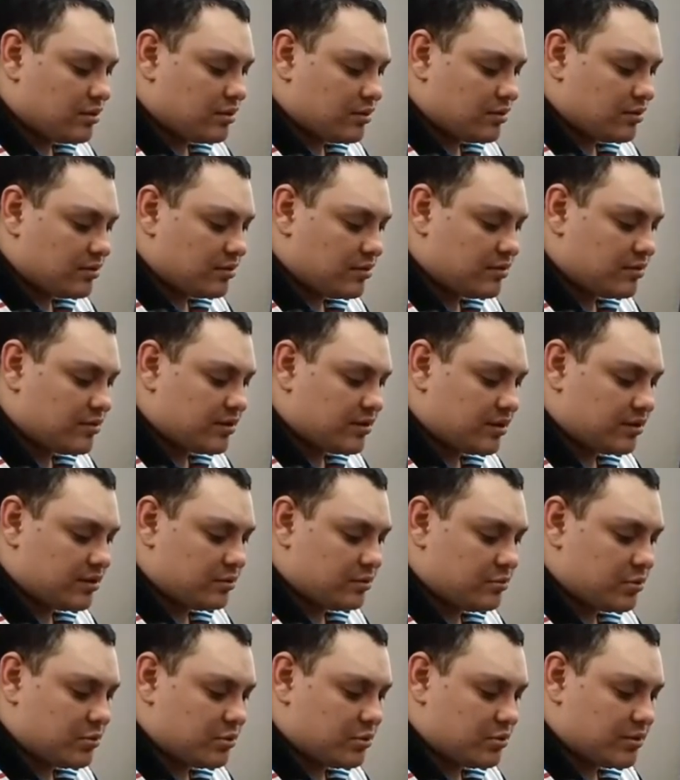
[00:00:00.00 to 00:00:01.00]
It's not the
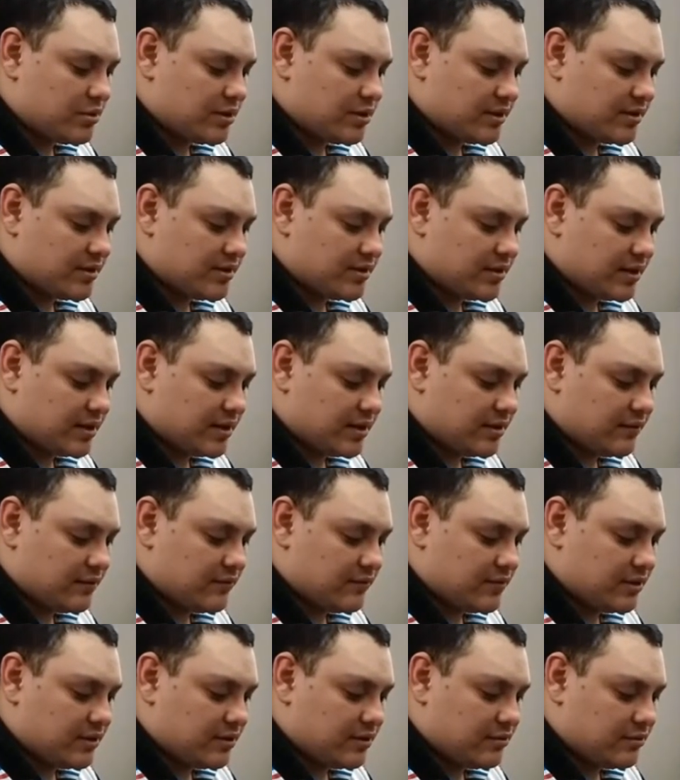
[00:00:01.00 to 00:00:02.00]
most exciting
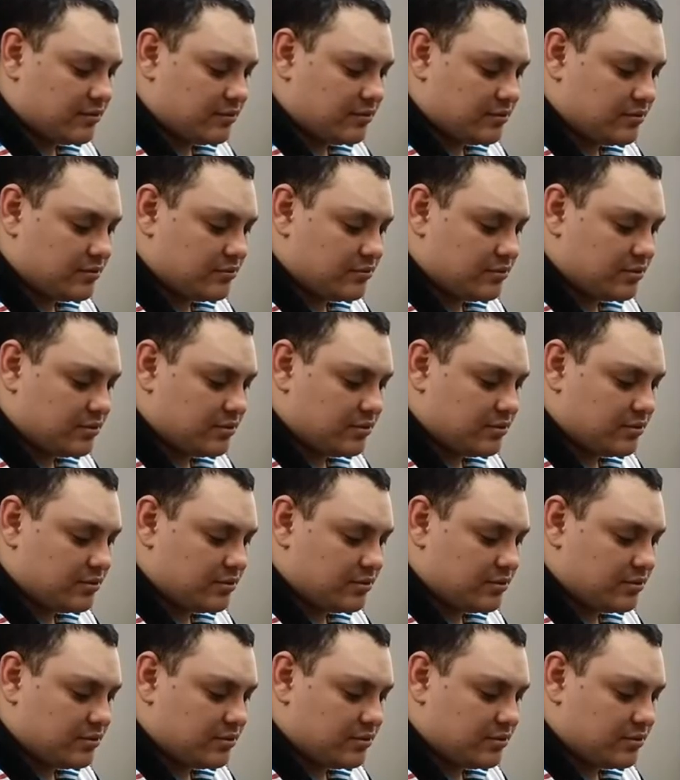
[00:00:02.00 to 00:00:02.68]
video in the world,